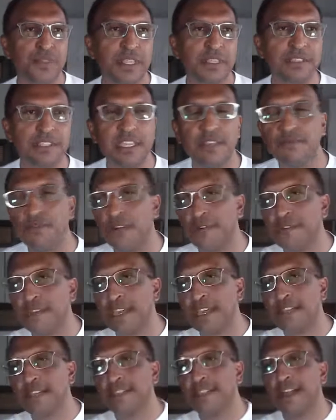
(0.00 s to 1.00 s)
Steve
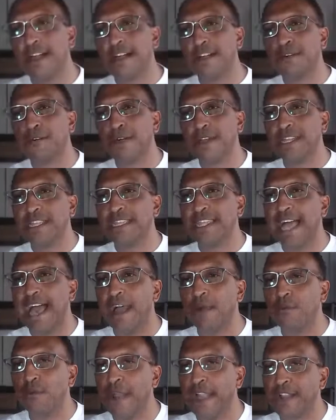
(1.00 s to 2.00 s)
Rifkin created
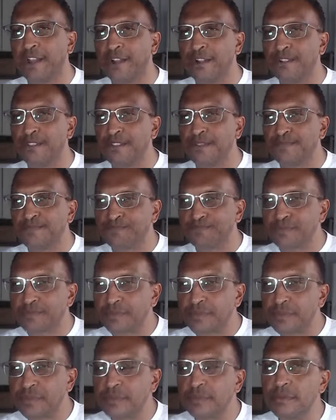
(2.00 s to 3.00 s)
Loud Records.
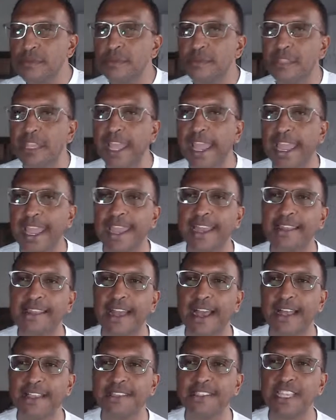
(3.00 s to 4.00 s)
And
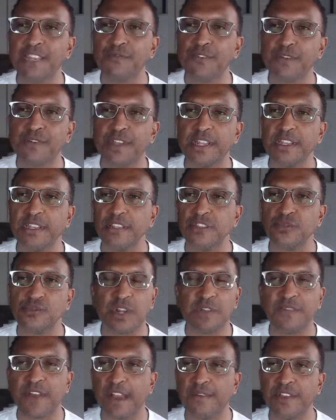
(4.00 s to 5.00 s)
Steve Rifkin,
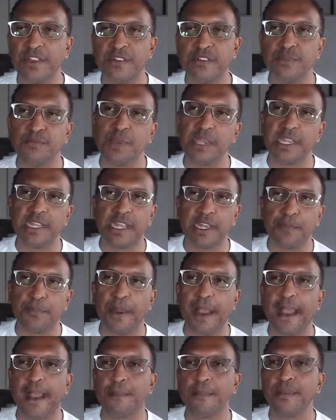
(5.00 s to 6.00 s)
25 years of being in hip
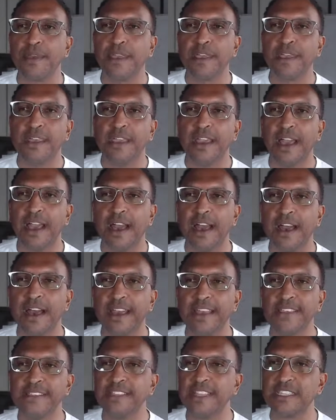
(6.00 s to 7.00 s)
hop,
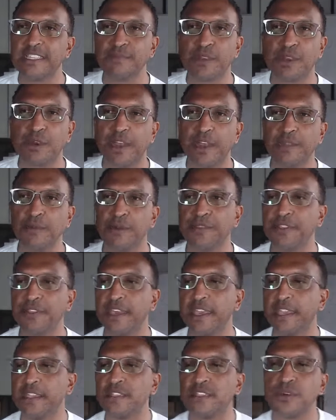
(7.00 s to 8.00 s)
has done some incredible
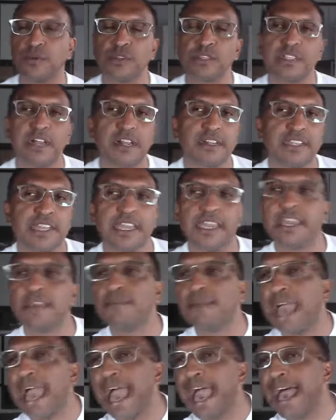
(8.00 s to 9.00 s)
things. So we'll talk to
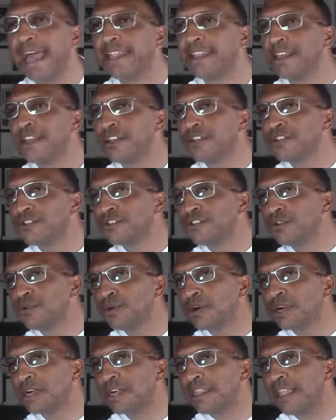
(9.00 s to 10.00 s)
him at 2
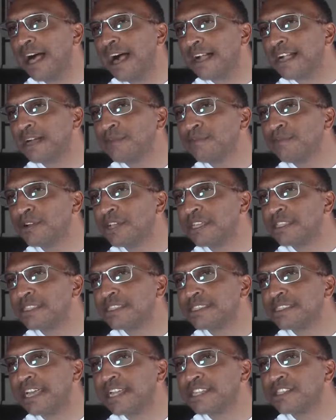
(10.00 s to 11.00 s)
o'clock. I'm looking at
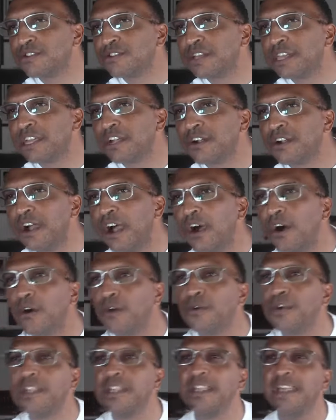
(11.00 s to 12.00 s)
the schedule here.
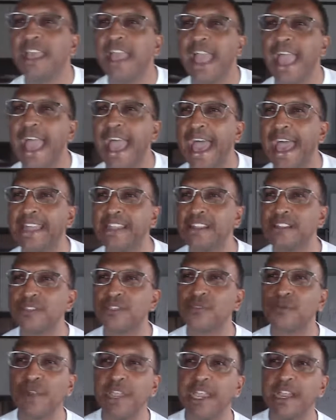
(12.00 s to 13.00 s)
Oh, at
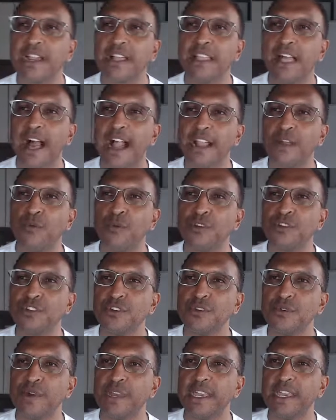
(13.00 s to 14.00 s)
3 o'clock, we're
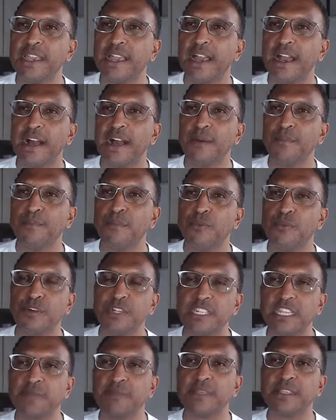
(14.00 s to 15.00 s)

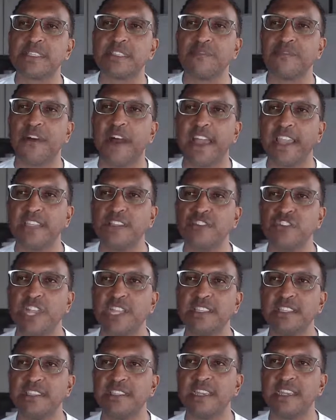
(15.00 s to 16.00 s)
demystifying
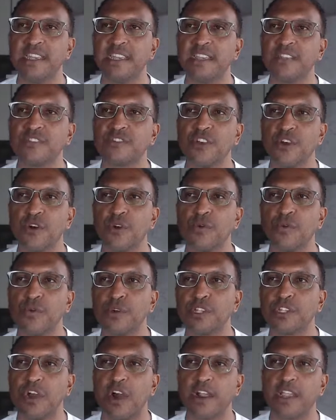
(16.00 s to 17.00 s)
Gen Z. So
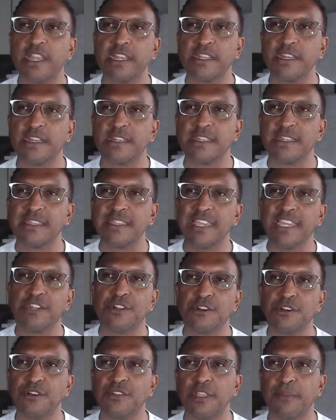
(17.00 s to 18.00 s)
we're talking to
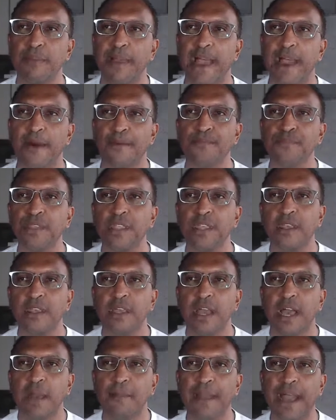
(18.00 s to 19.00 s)
leaders about
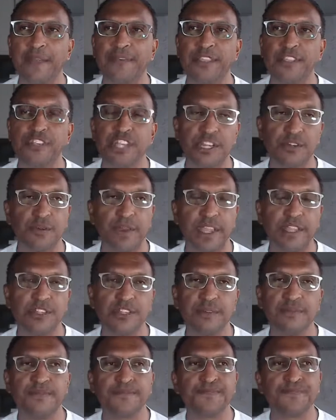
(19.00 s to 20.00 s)
the
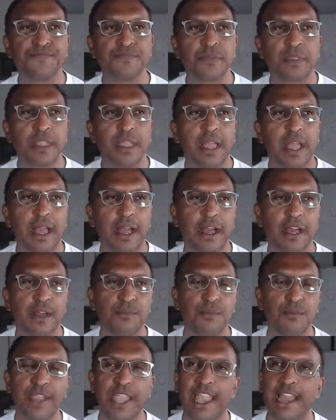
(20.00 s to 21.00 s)
generation.
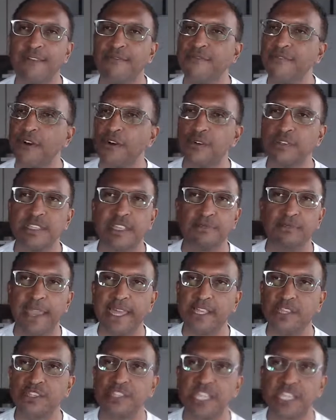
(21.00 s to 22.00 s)
We have folks that
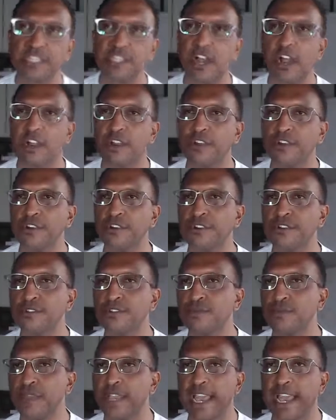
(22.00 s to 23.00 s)
manage
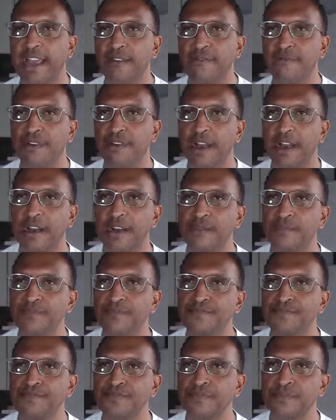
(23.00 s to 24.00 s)
TikTokers. We have, I
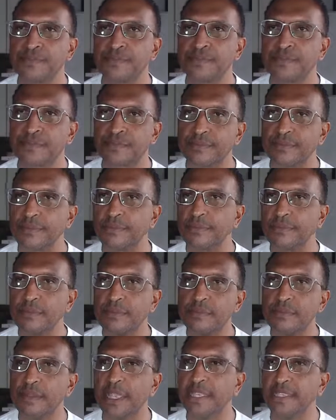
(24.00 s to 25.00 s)

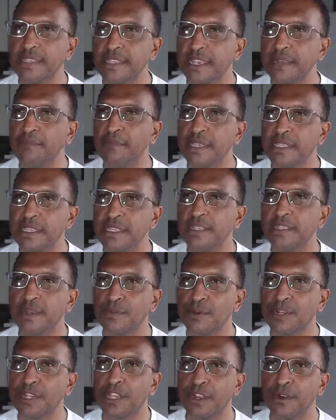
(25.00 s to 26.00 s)
see I'm missing
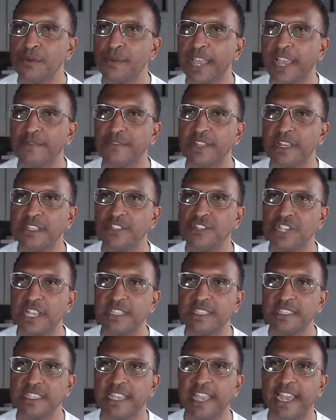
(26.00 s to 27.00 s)
someone here. We have a
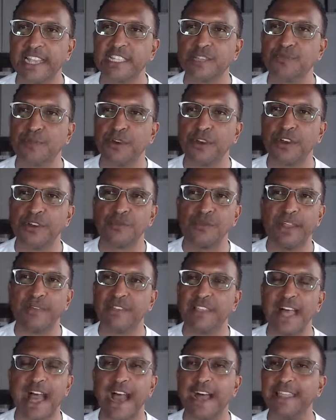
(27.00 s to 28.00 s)
Gen Z expert. We have
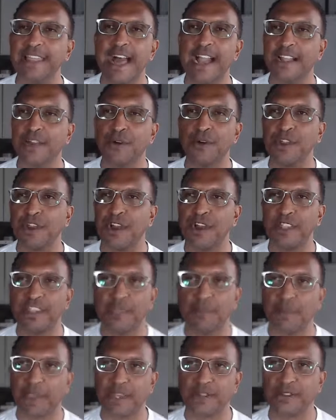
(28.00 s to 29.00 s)
a lot going on in
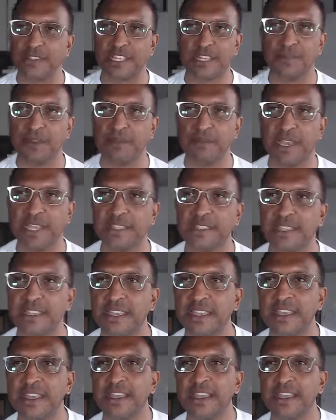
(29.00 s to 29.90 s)
that panel. It's going to be amazing.